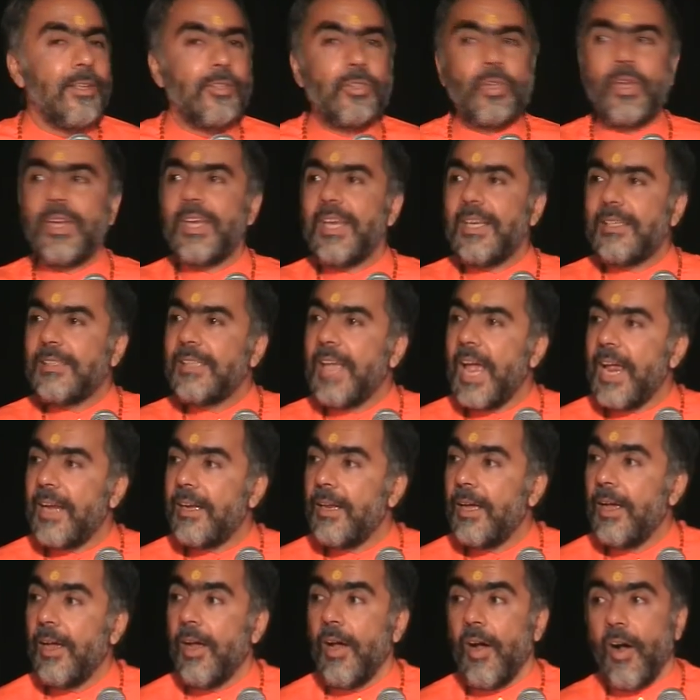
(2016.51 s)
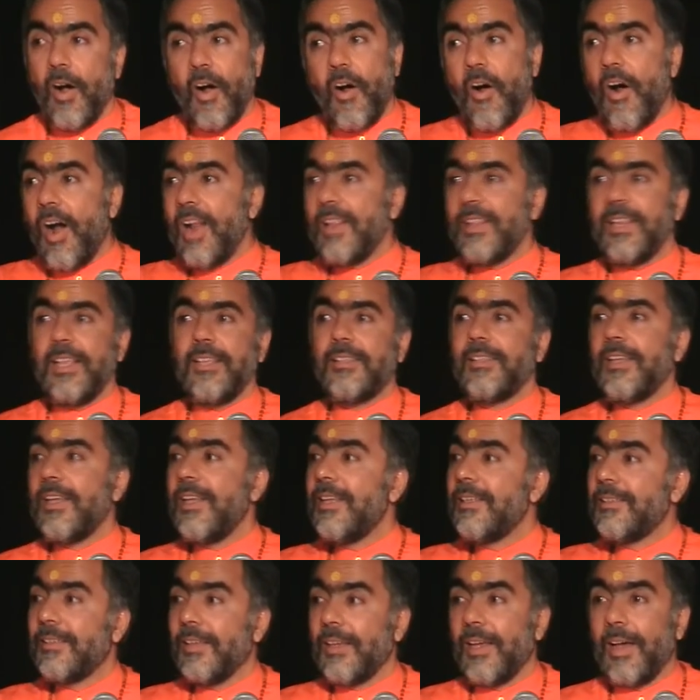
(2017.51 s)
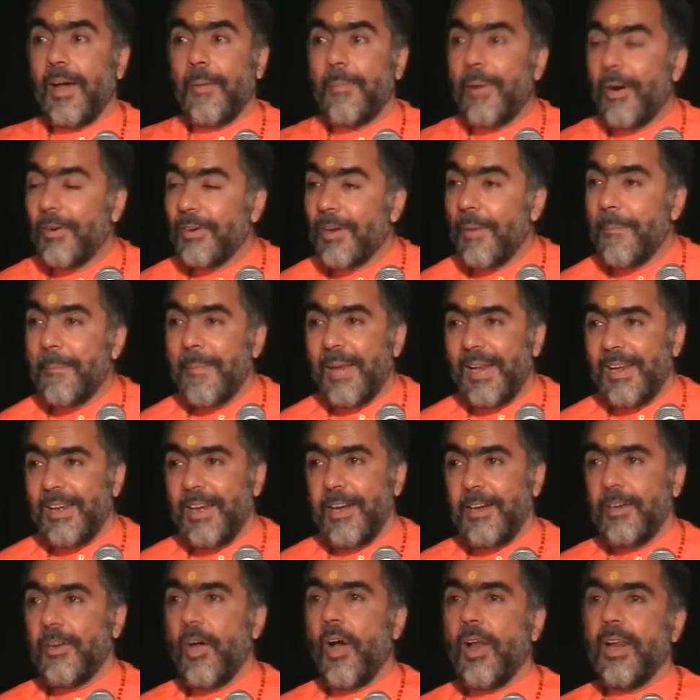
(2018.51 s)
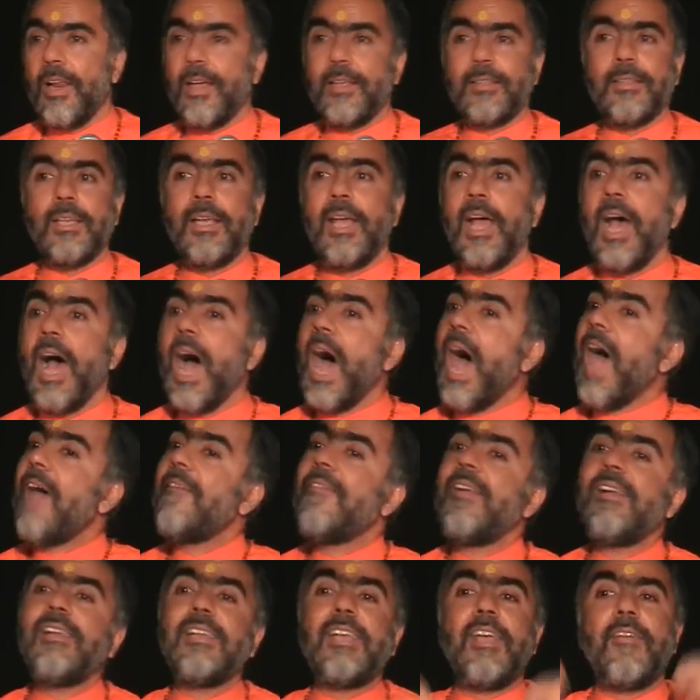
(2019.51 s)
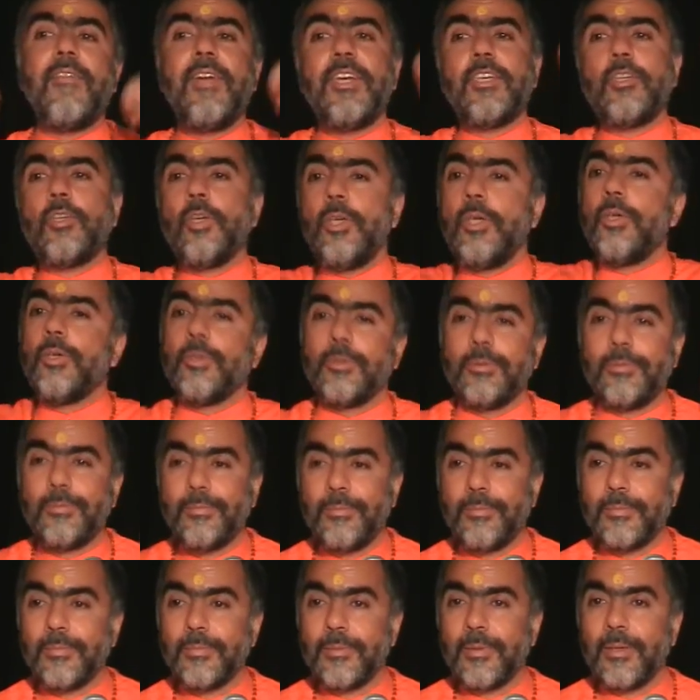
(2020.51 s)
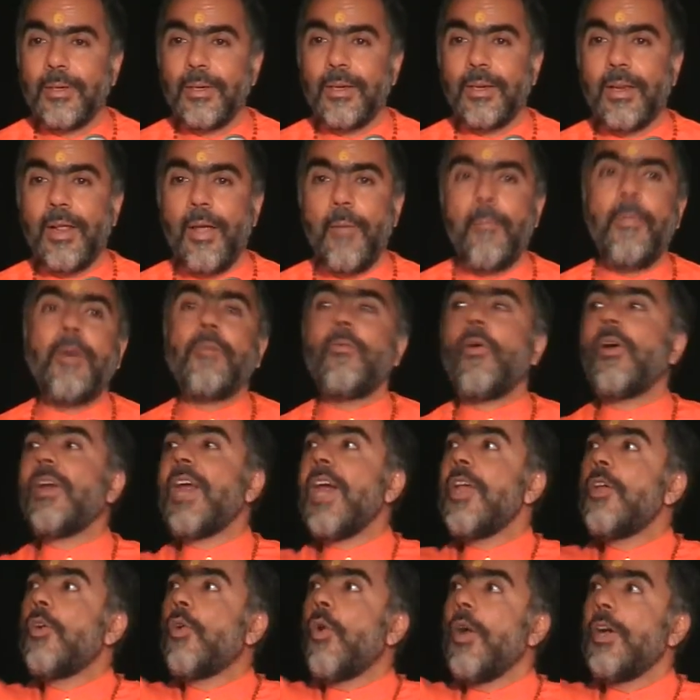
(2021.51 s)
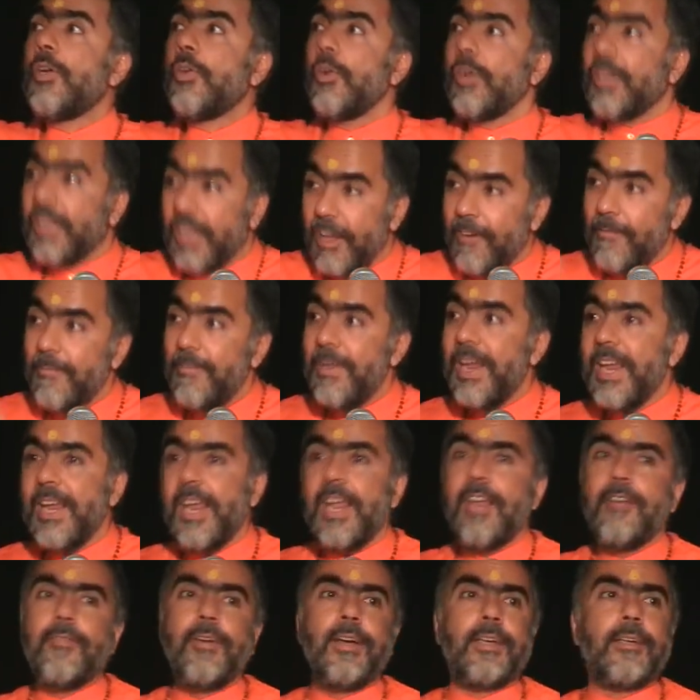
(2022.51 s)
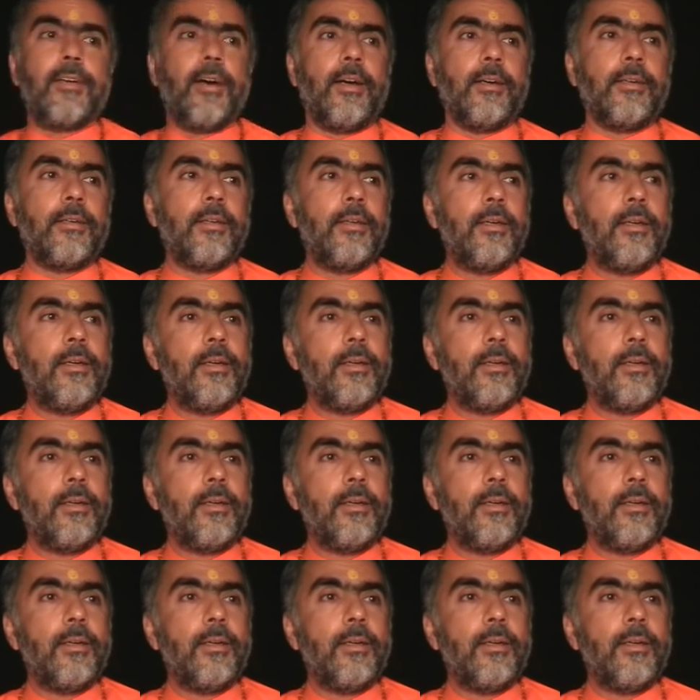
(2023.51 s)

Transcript: So he said, all this is about $1 million. I will give it to you. But what are you going to give me in return?